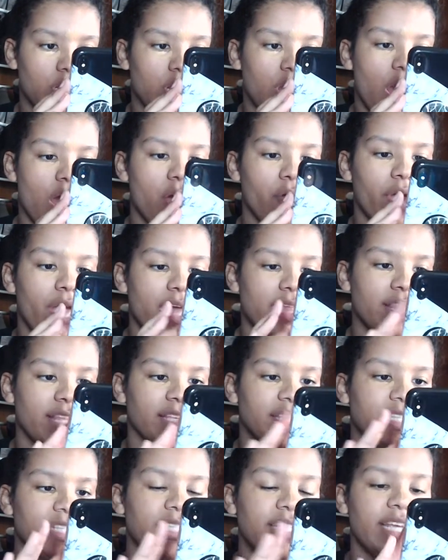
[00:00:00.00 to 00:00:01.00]
Okay,
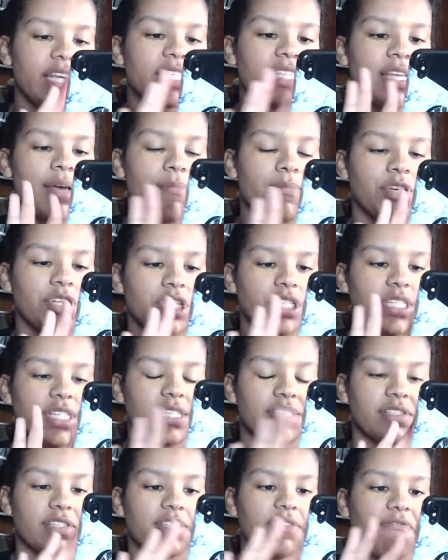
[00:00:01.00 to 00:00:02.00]
this is the assumptions.
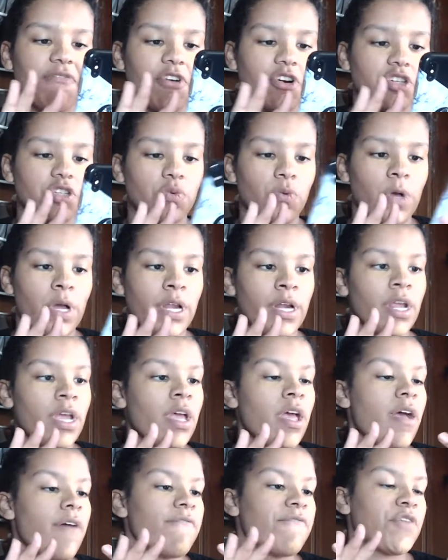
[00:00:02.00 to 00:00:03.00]
This is the first one.
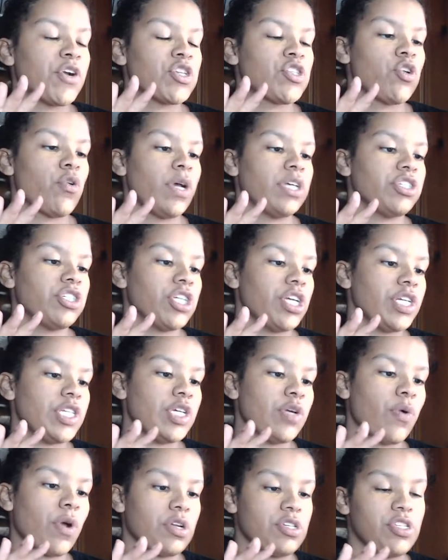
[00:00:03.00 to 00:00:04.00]
First question.
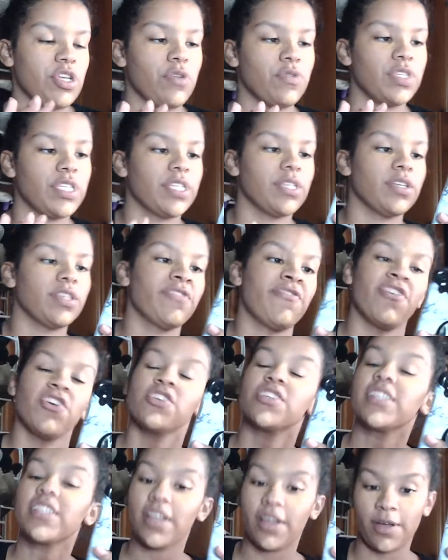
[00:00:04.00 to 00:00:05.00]
I
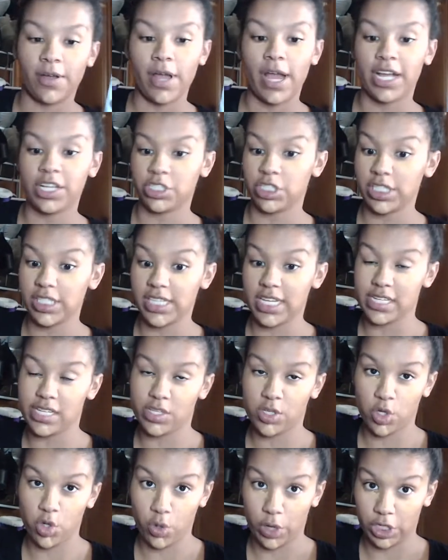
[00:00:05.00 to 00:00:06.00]
shouldn't say
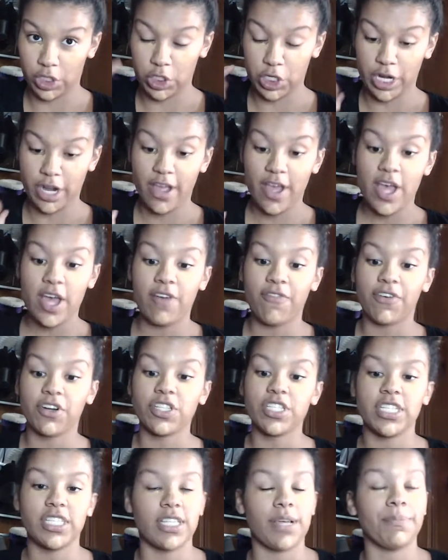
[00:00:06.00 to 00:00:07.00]
question.
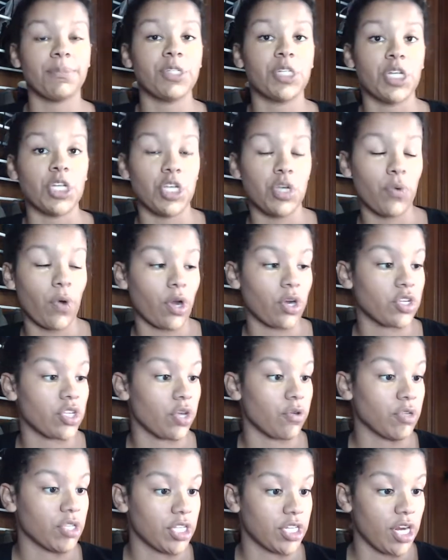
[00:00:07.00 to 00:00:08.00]
First assumption. You are
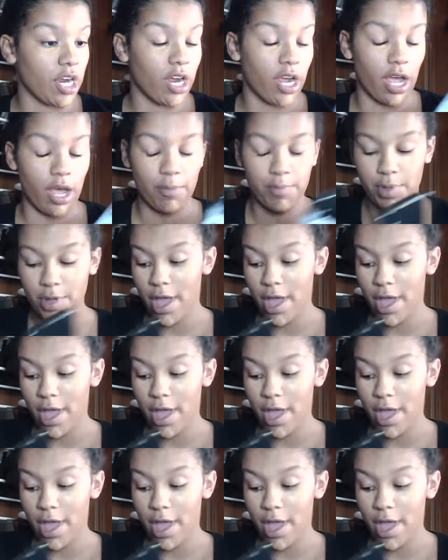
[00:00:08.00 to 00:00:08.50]
so stuck up.